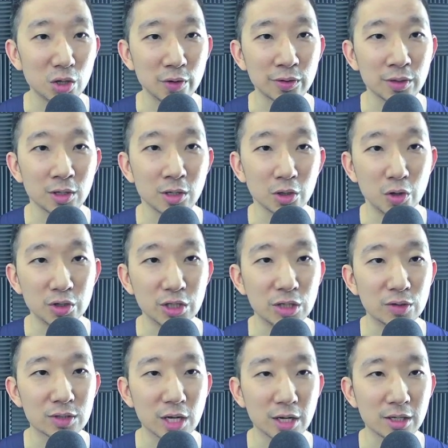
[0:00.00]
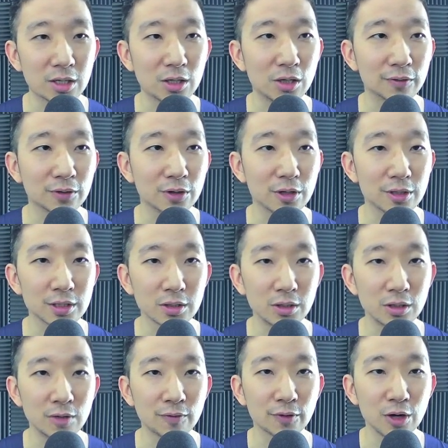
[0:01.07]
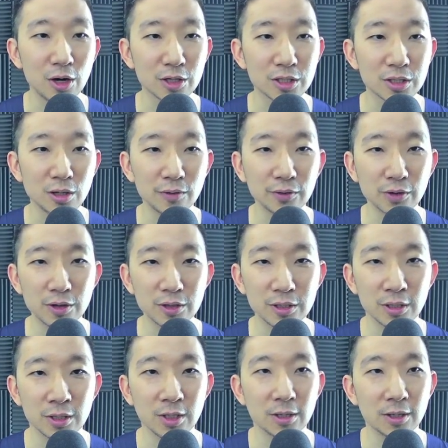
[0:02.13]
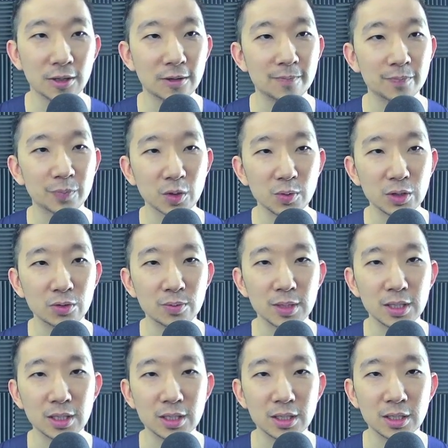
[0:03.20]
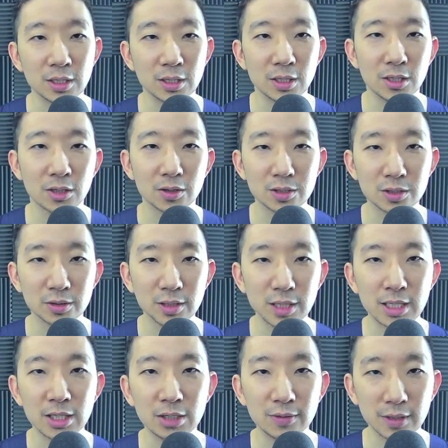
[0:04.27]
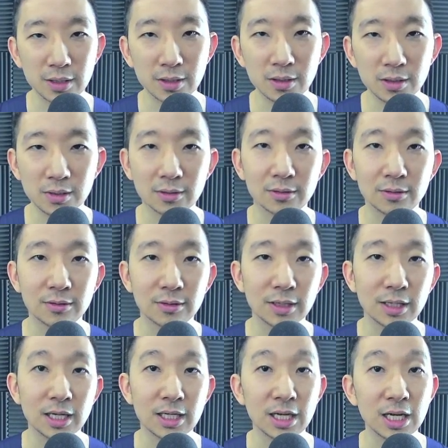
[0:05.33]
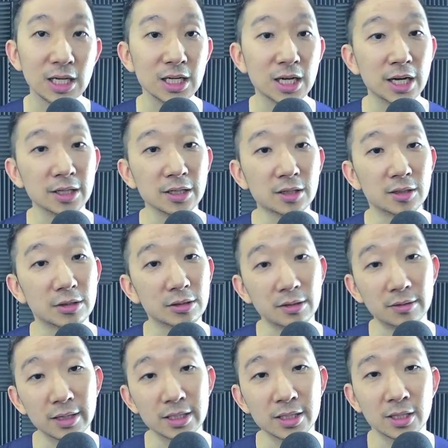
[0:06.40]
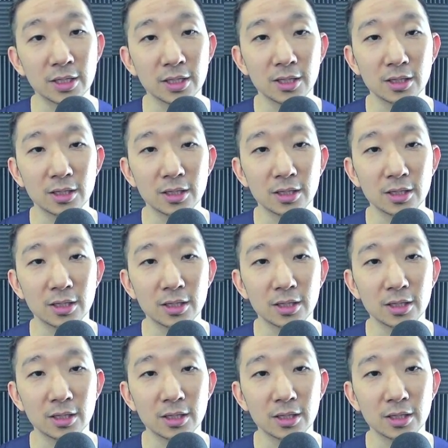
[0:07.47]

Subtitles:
Tron continues higher? Of course, of course, of course. We could be consolidating over here and heading higher, right?